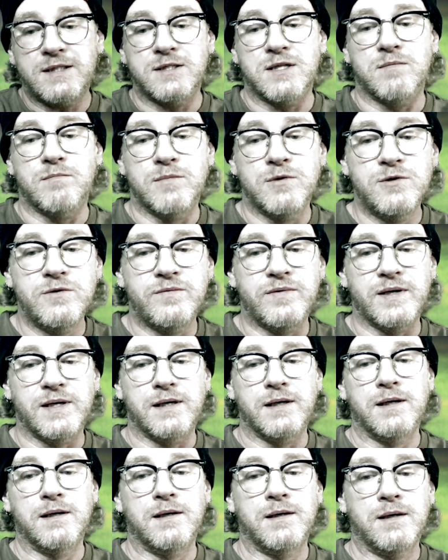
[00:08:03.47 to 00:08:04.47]
in the
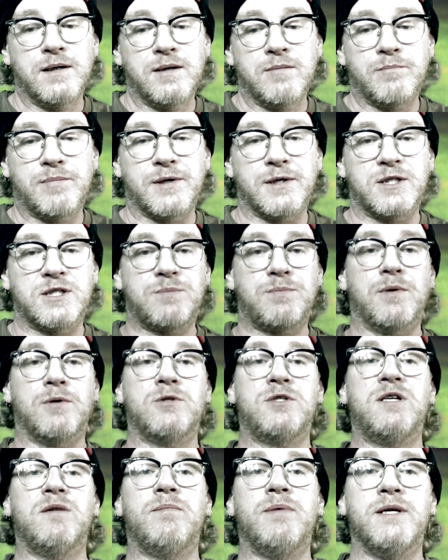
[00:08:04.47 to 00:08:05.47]
movie, but it's
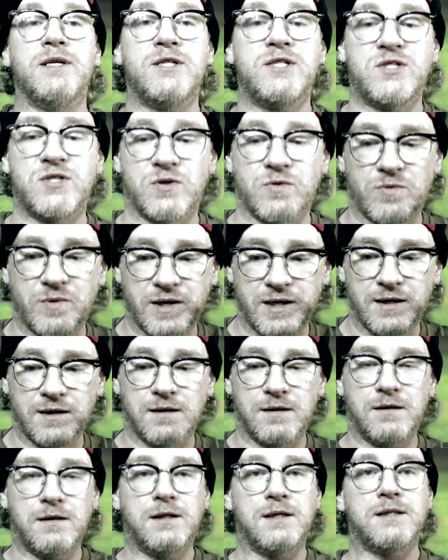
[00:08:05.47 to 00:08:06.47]
supposed to be
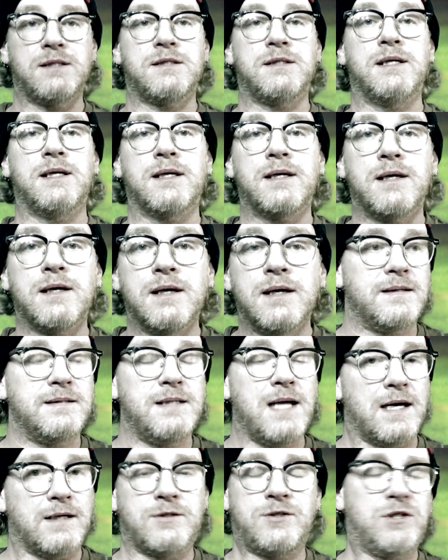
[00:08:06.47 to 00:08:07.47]
surrealistic.
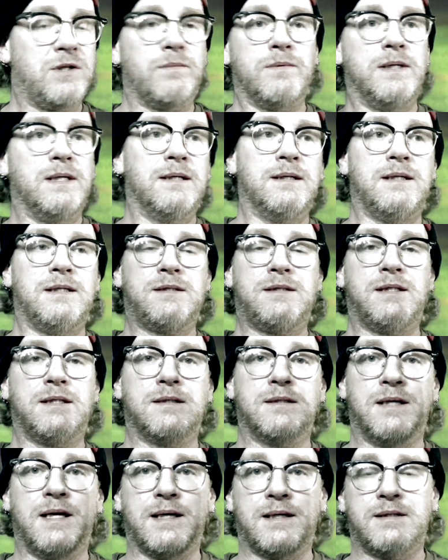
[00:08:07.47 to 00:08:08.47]
Not surrealistic
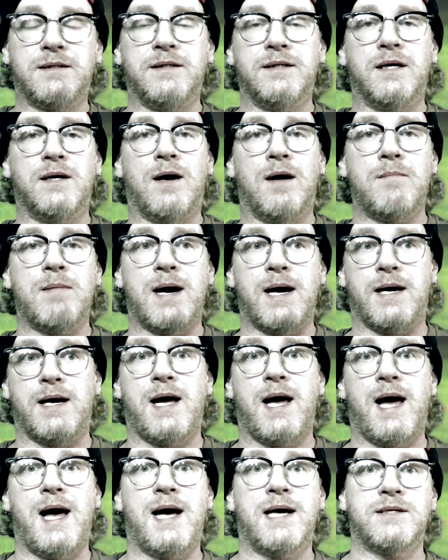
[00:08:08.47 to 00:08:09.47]
like, you know, I'm on
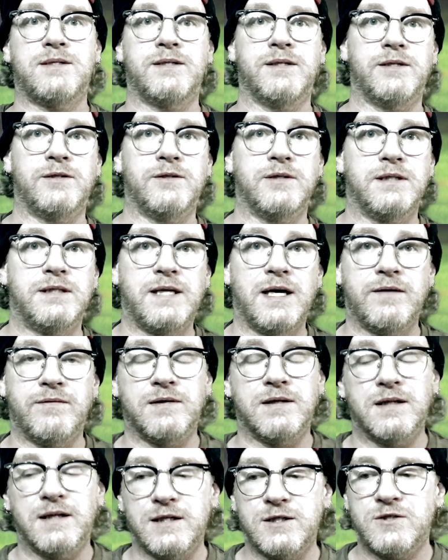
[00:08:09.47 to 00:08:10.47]
acid or a
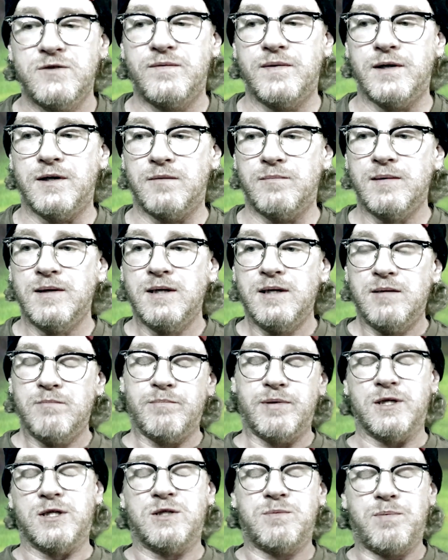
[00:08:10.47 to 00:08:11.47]
David Lynch film,
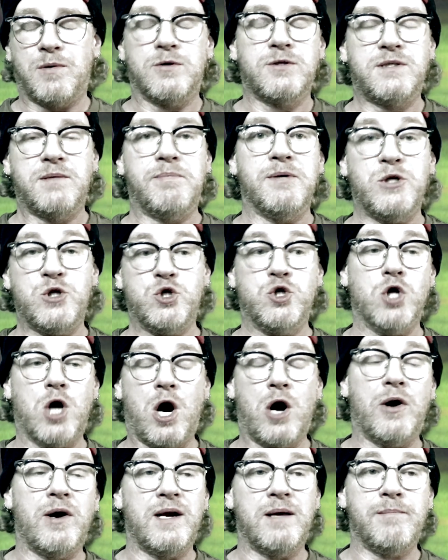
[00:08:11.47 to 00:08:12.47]
but it's supposed to be
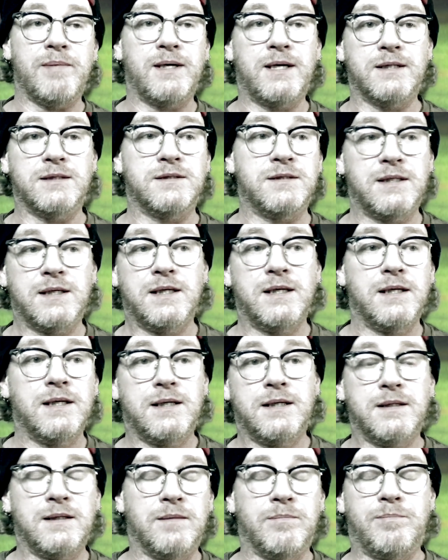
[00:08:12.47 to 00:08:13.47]
jarring because
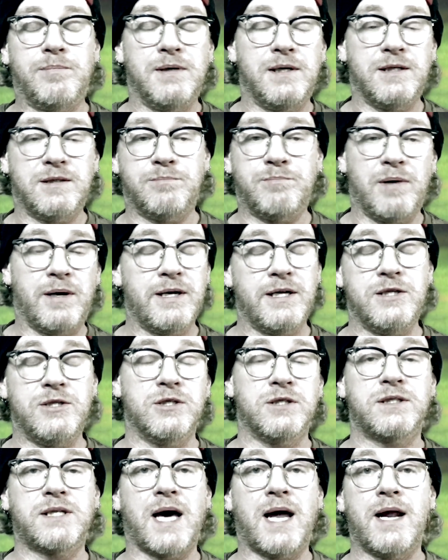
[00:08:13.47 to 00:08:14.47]
his buddy
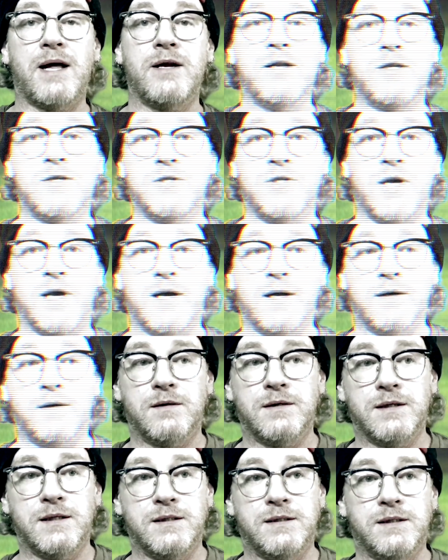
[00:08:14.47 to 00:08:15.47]
just got out of jail.
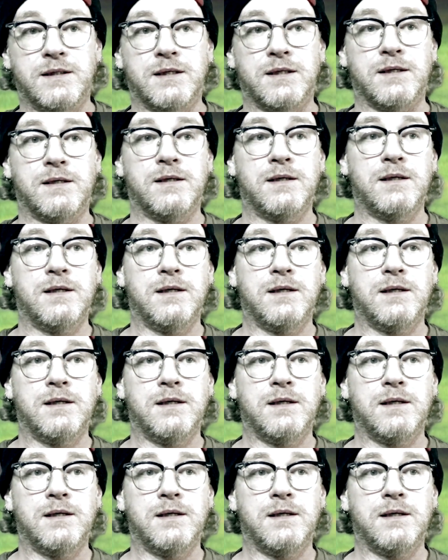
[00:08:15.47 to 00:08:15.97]
He did.